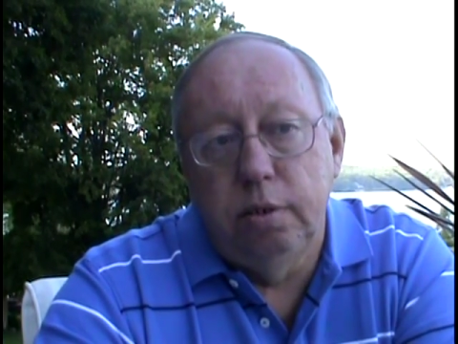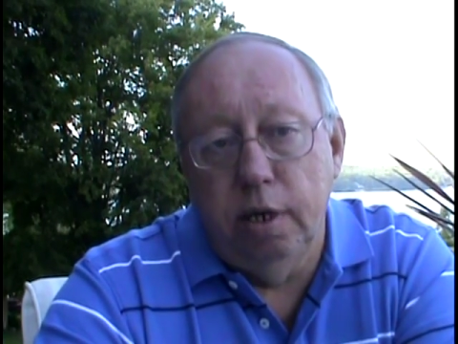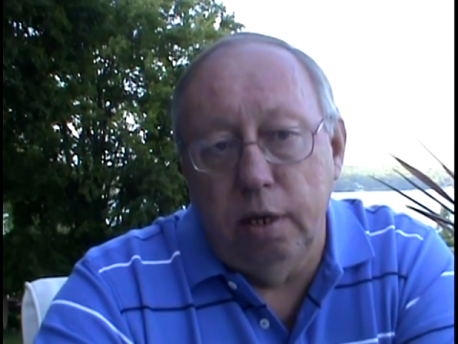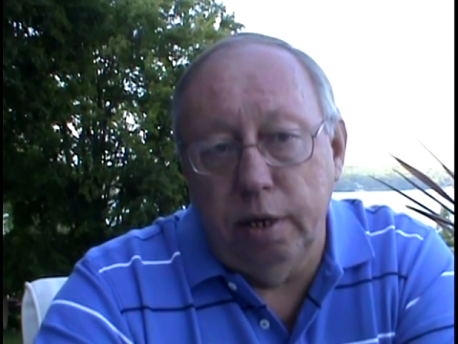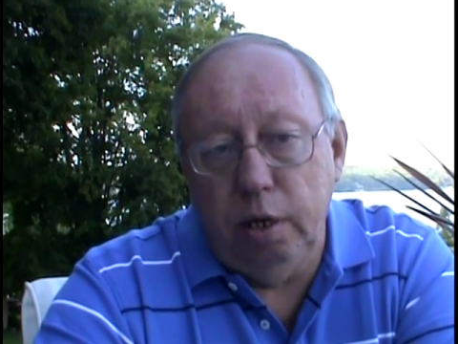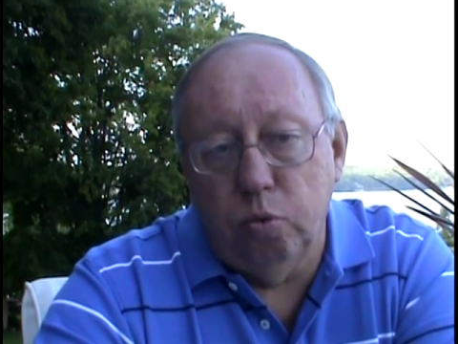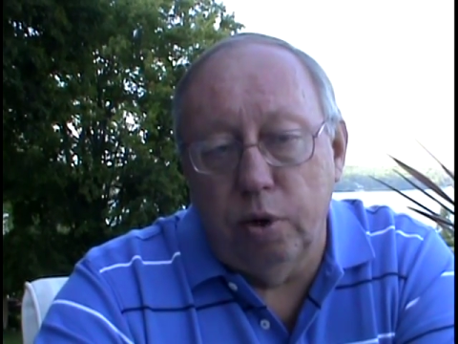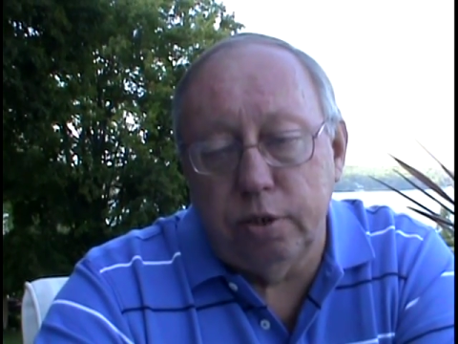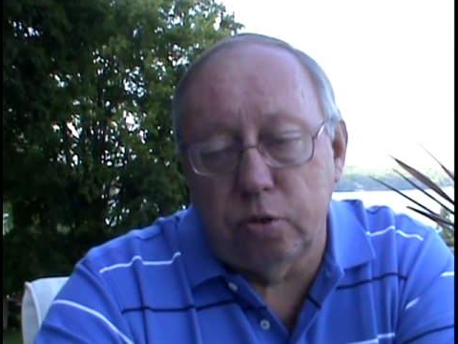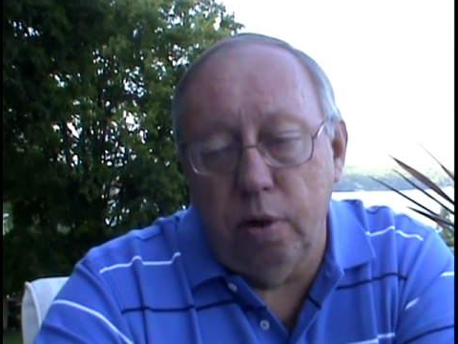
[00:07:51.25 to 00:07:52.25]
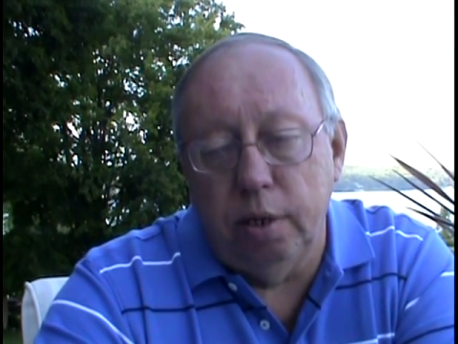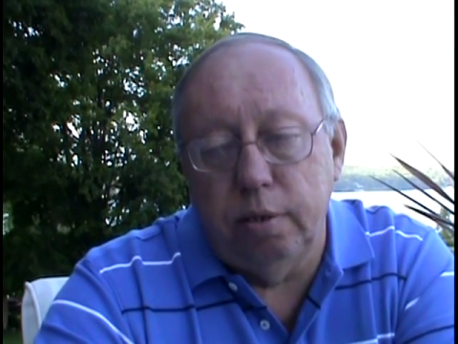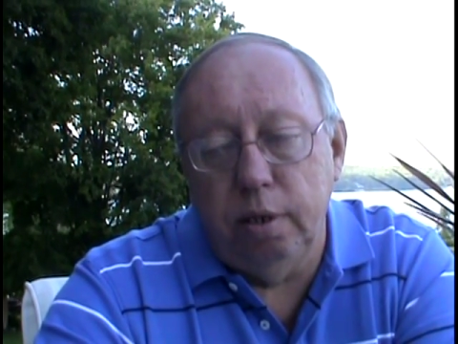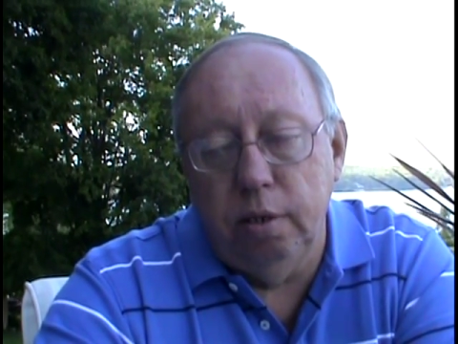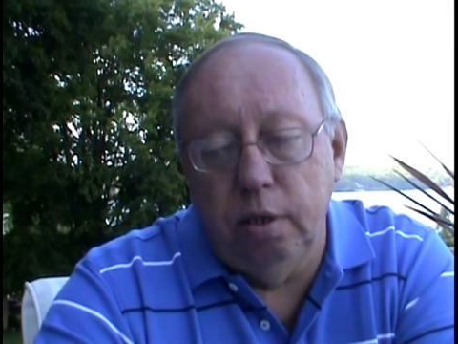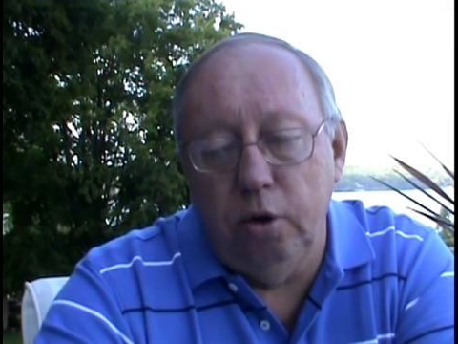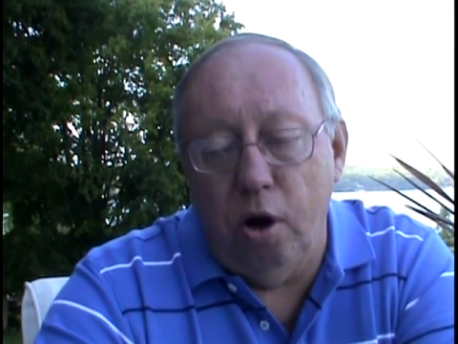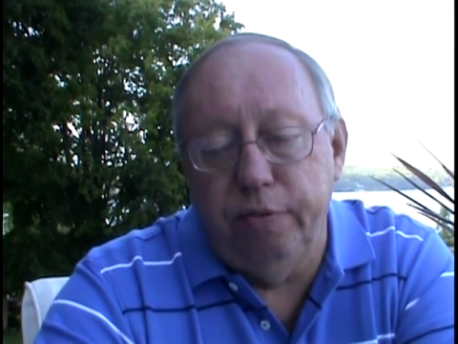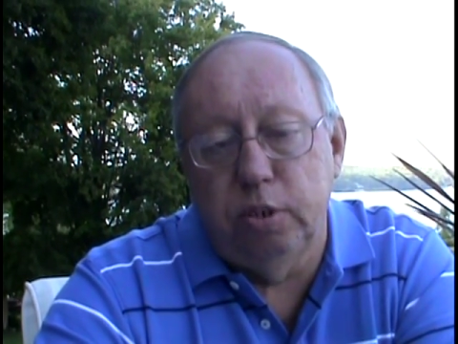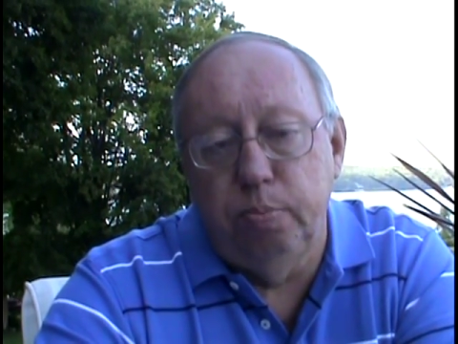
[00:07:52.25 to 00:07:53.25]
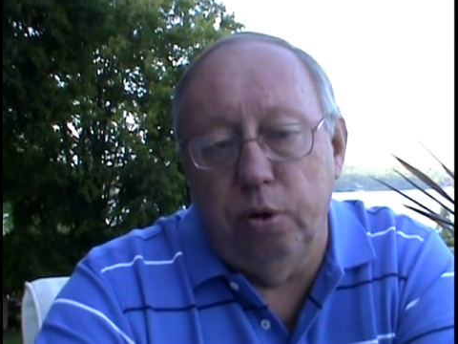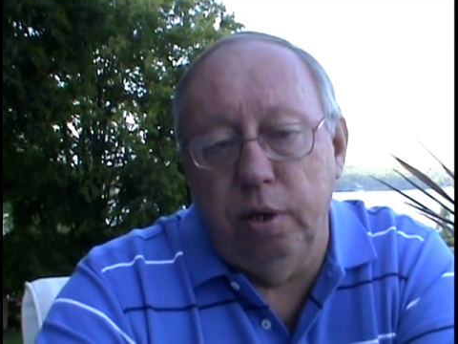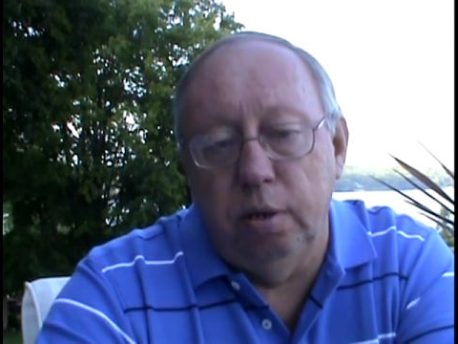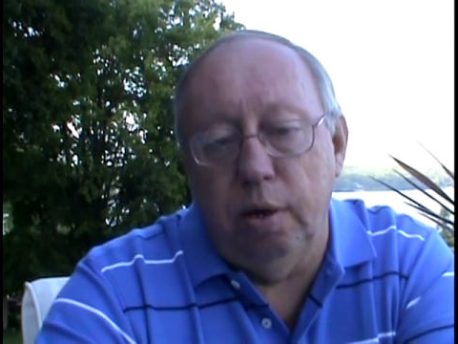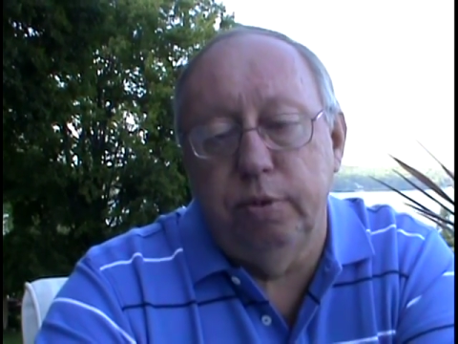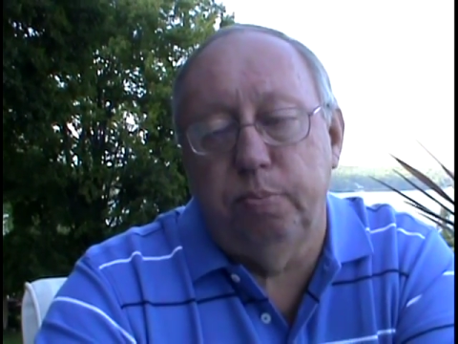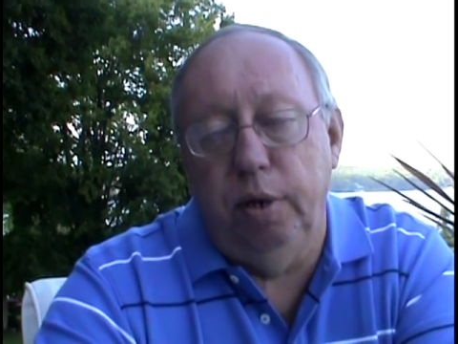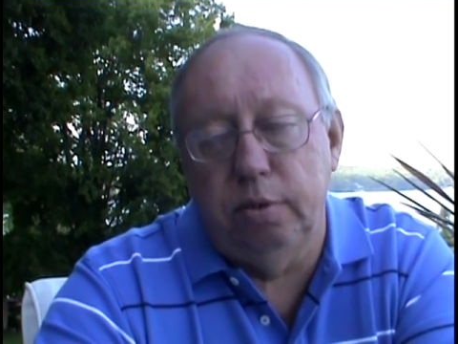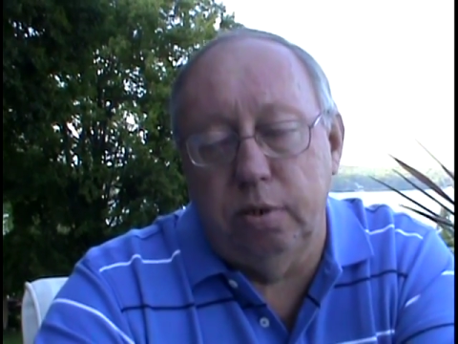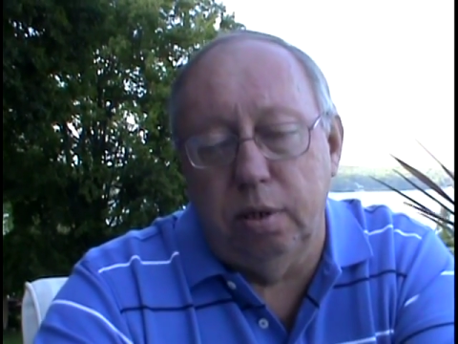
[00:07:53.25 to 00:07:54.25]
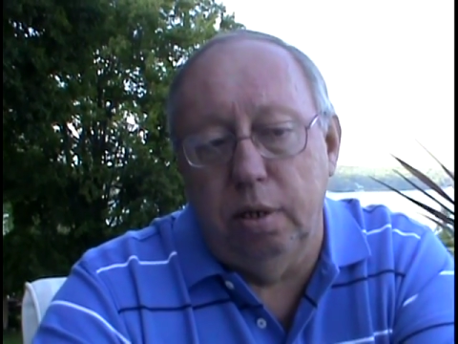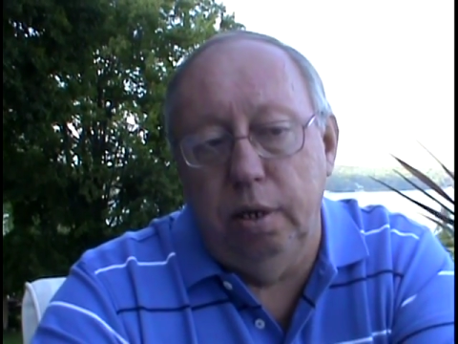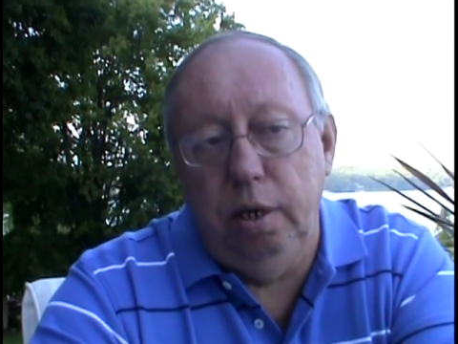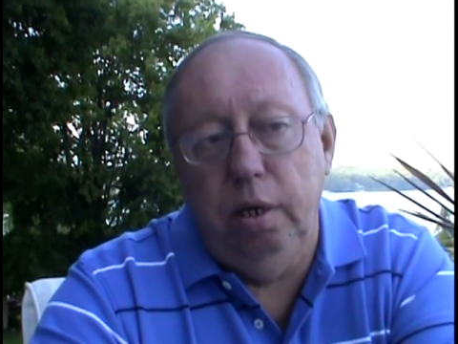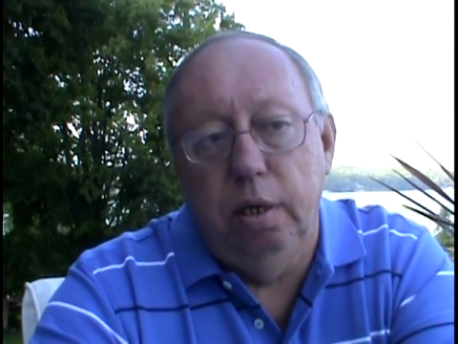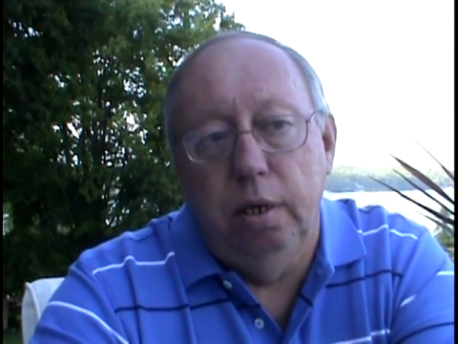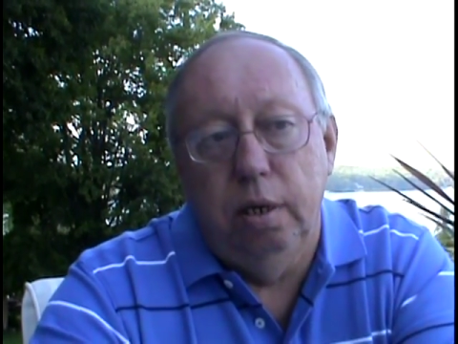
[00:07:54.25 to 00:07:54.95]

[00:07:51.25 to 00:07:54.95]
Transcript: deli restaurant in the office building that was basically